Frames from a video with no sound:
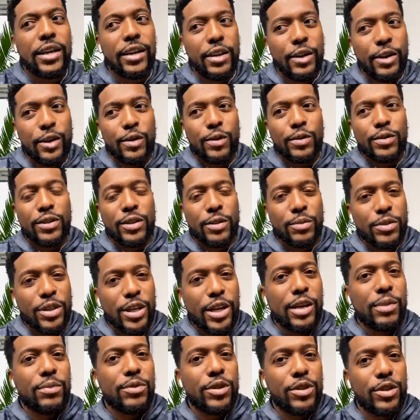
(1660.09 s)
You know,
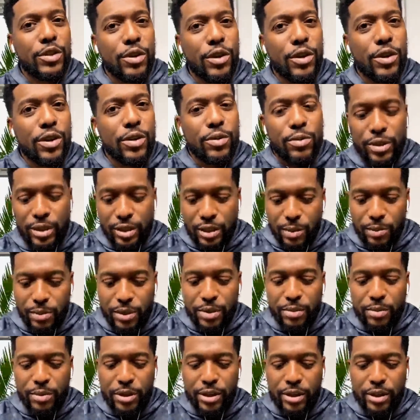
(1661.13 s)
sometimes you're struggling with
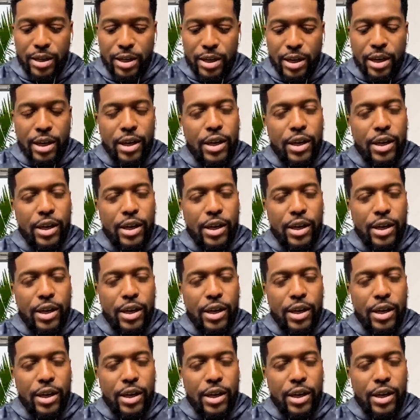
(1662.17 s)
something, but."